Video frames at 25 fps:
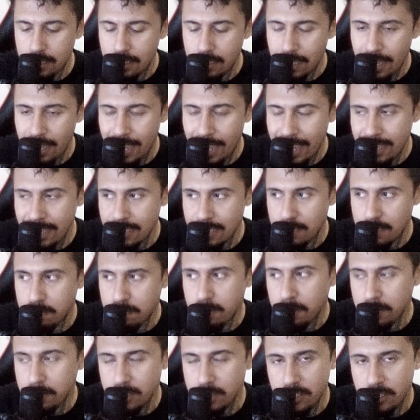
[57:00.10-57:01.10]
has
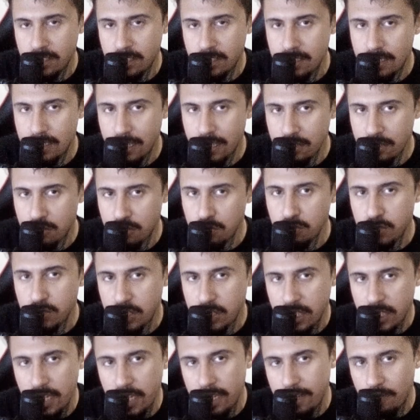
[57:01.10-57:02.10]
publishers
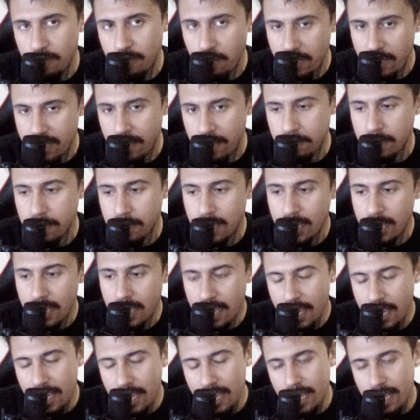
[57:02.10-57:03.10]
associated with them
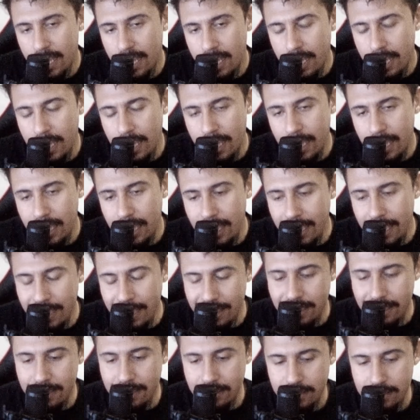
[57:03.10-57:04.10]

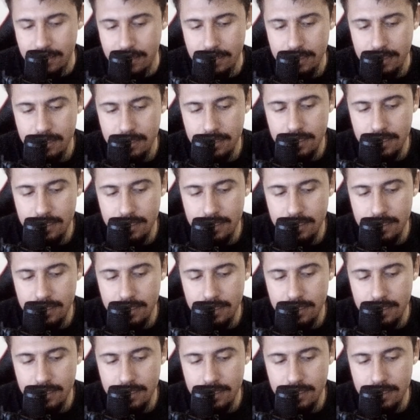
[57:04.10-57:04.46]
in the